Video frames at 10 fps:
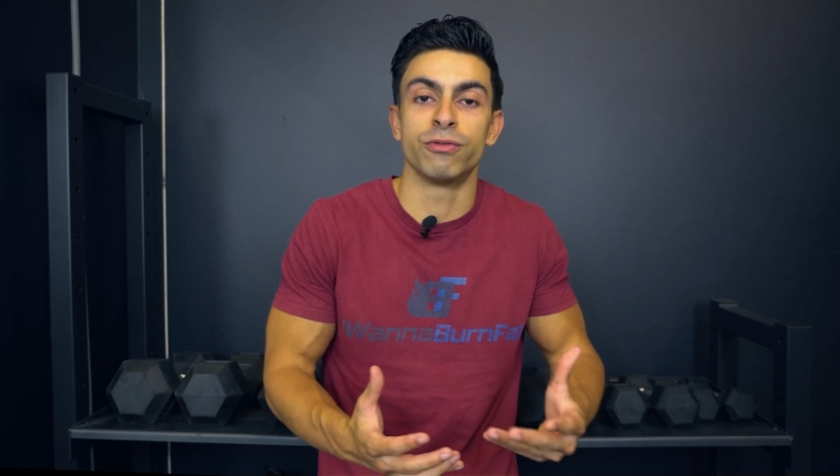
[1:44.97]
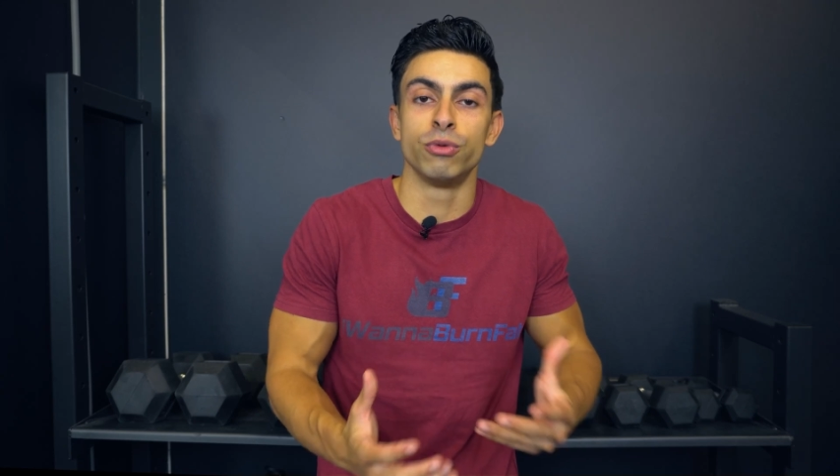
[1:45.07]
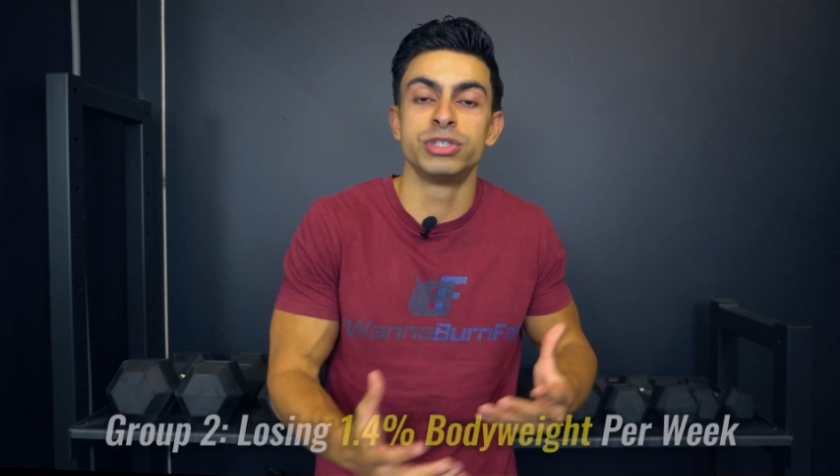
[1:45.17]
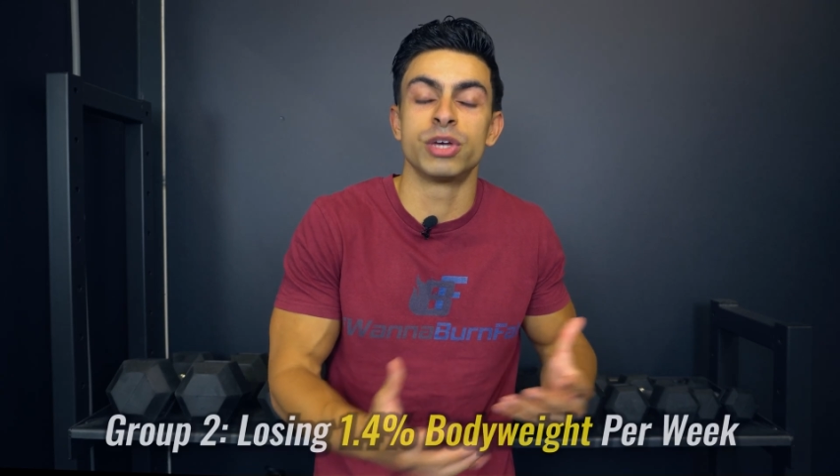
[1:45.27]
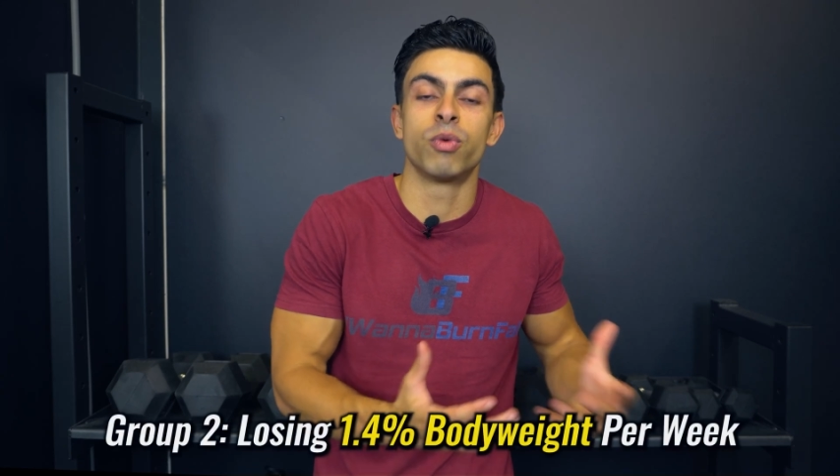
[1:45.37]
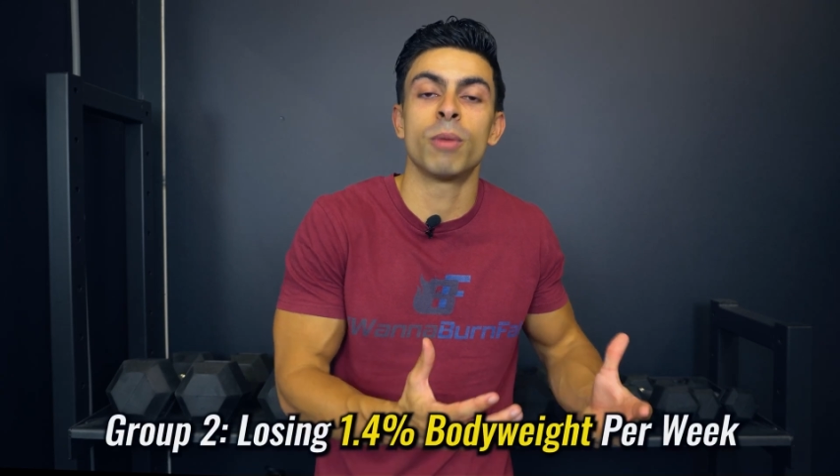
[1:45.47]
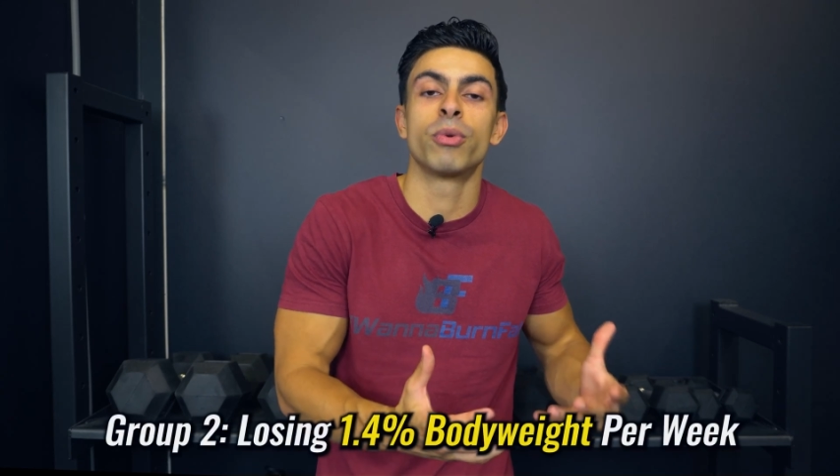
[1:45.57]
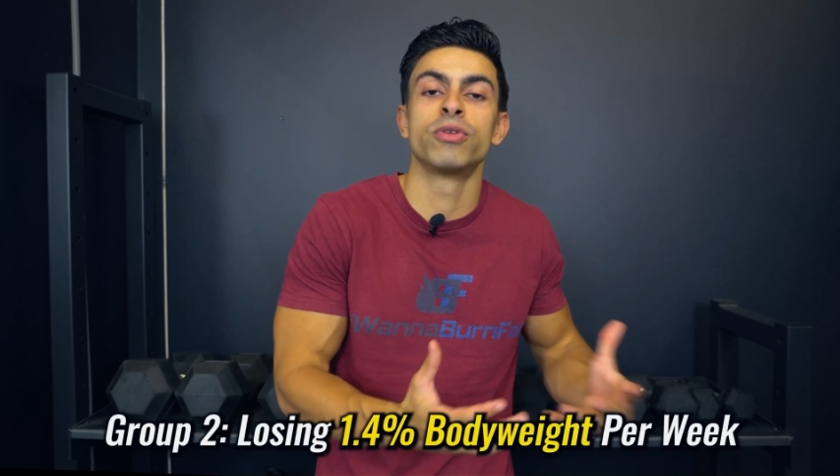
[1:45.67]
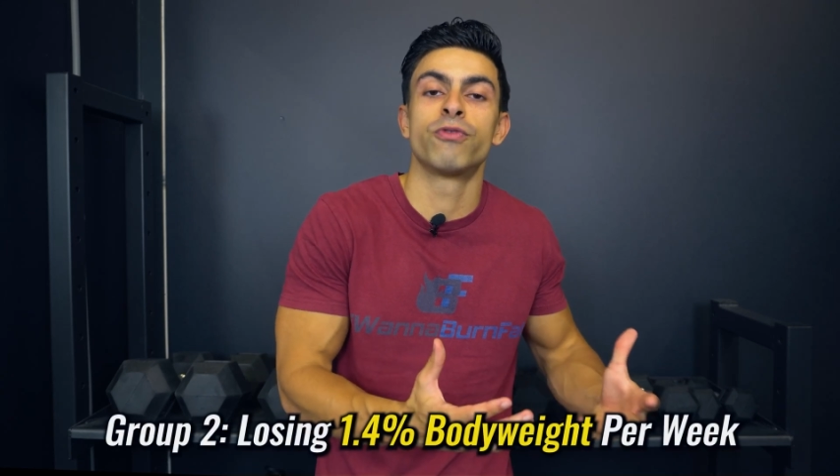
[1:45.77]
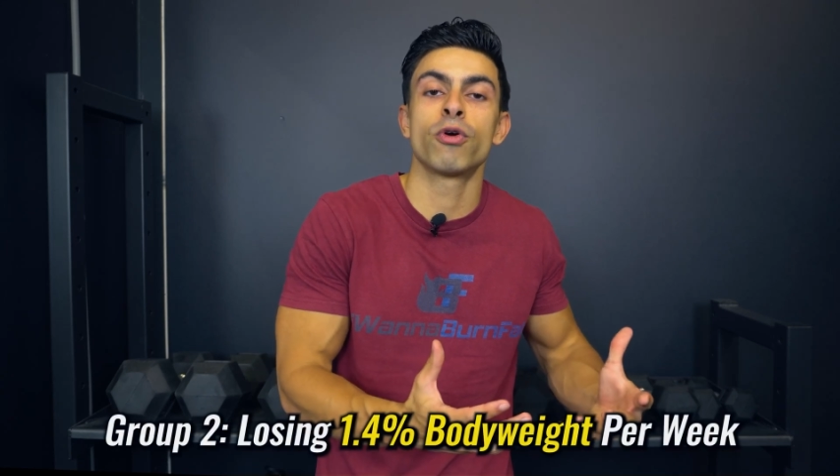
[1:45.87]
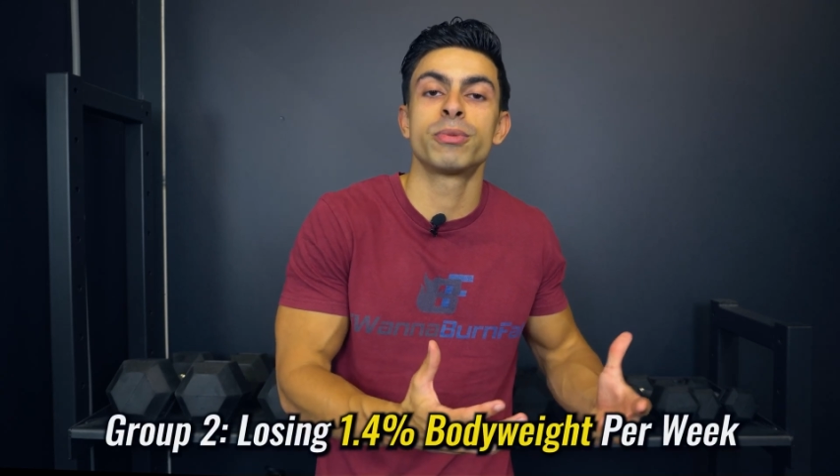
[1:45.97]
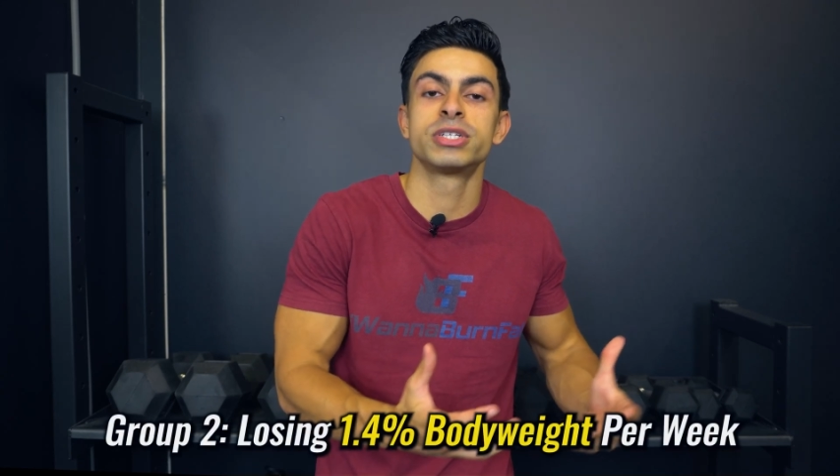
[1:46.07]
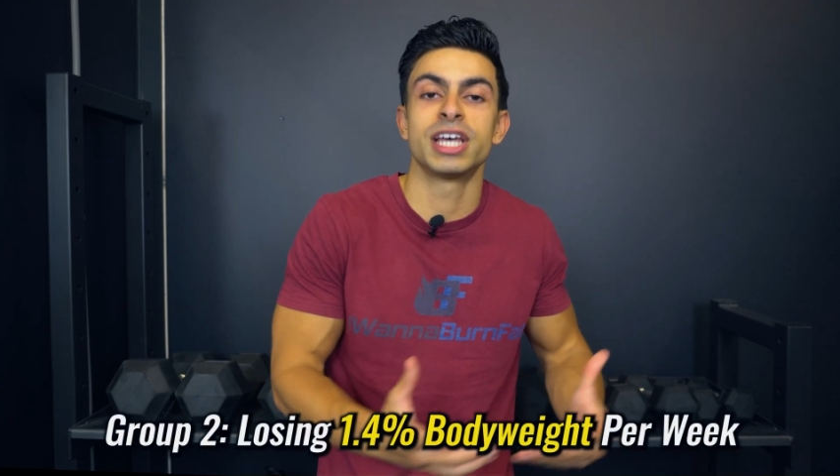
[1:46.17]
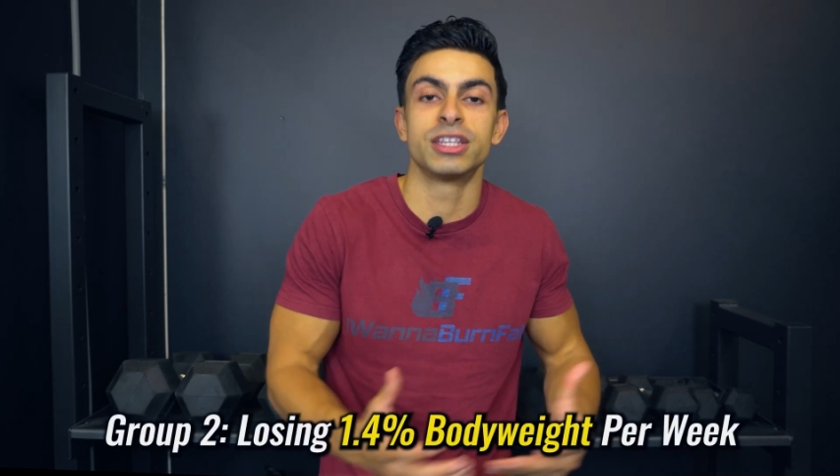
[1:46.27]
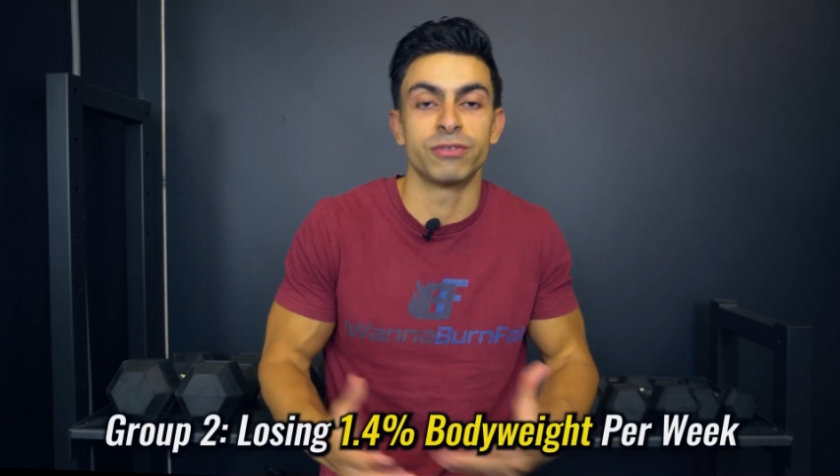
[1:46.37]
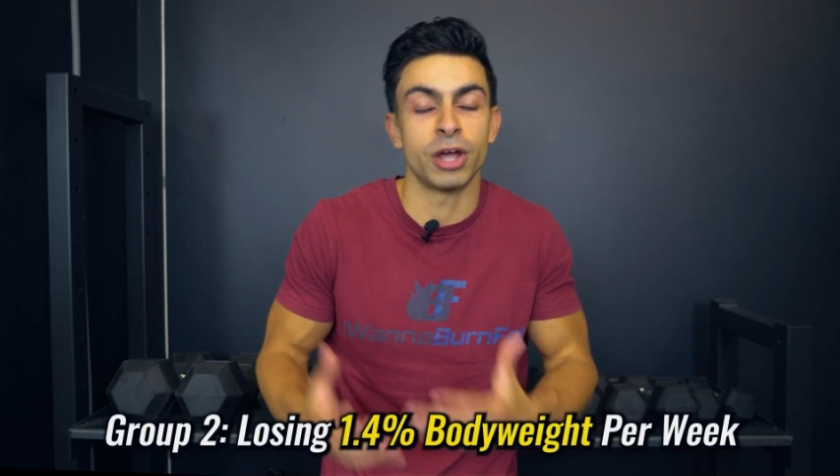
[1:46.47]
of losing one point four percent of